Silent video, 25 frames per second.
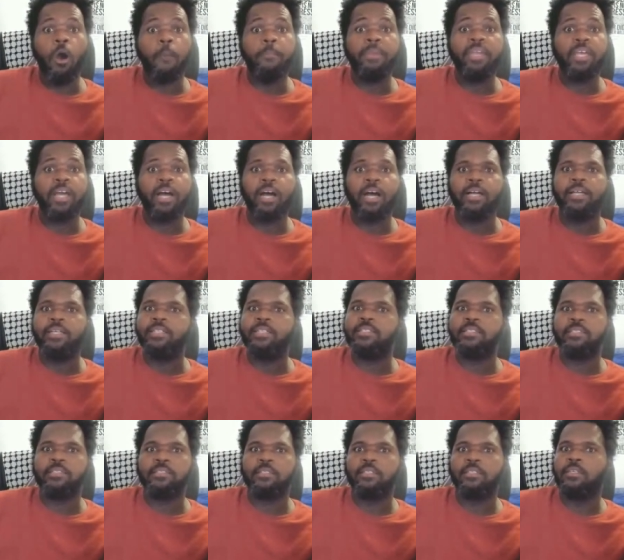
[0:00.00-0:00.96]
All
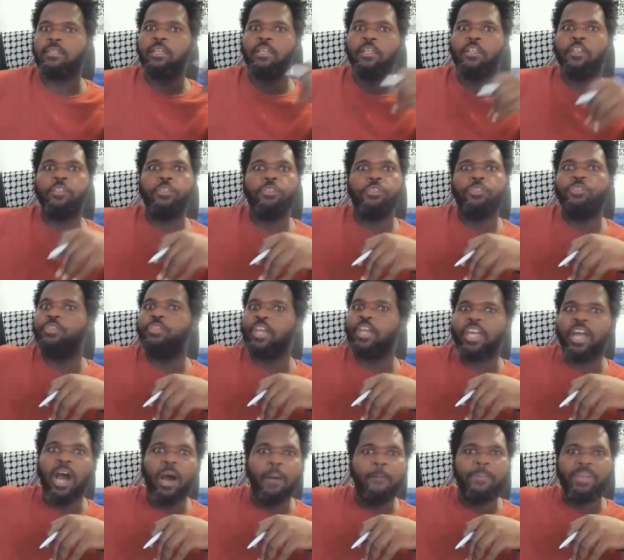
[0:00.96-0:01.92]
because
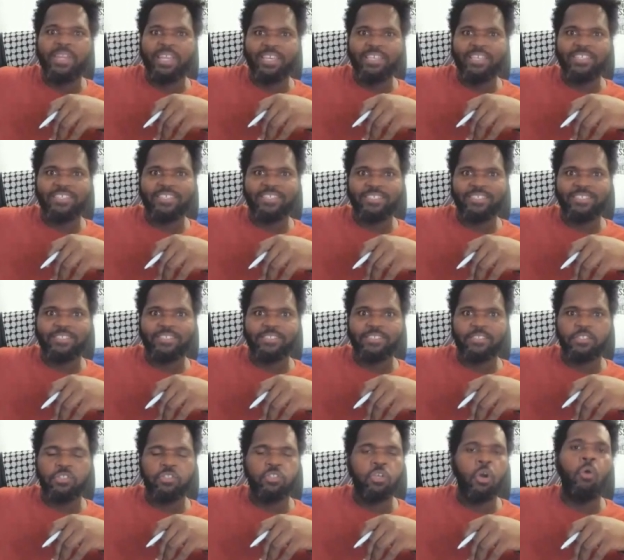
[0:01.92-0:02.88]
the companies
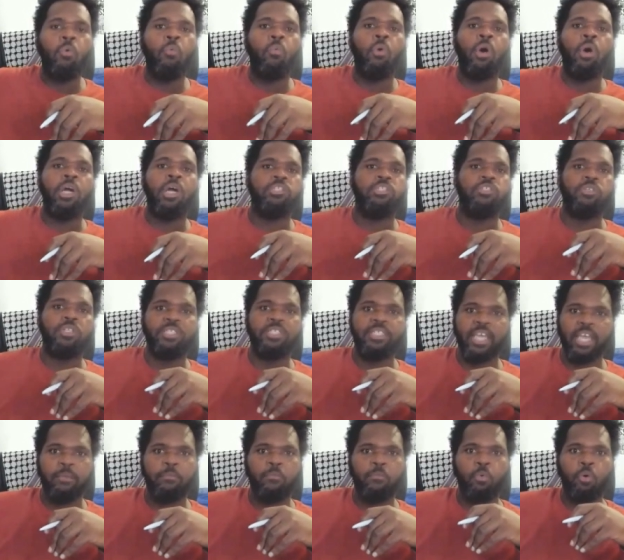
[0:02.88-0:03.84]
don't want you
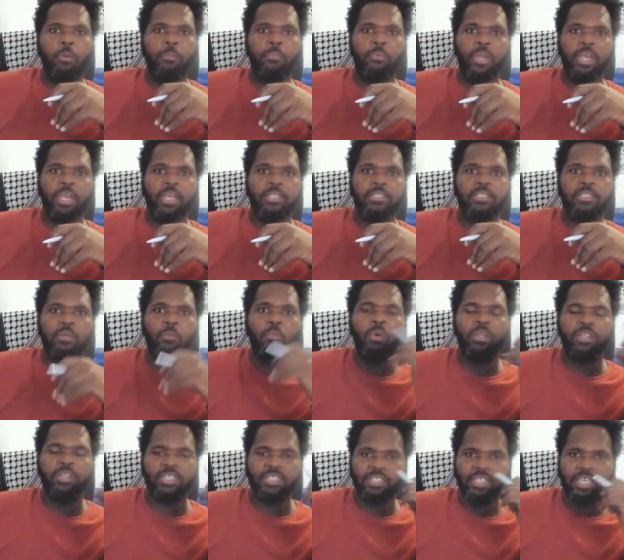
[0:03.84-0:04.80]
to take more breaks
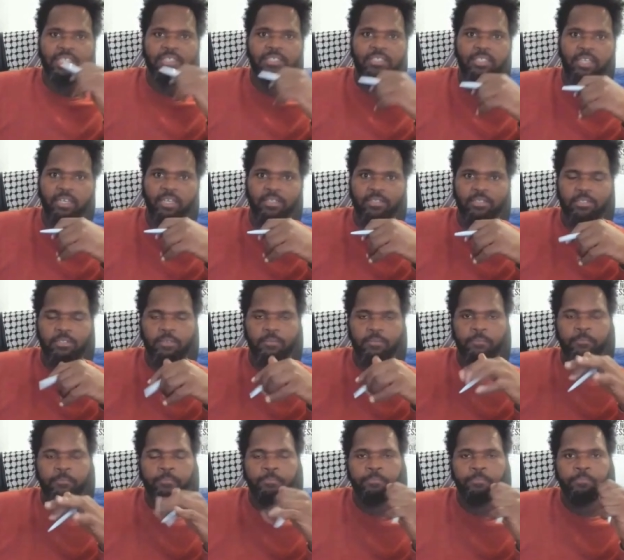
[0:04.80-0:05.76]
than what the state says.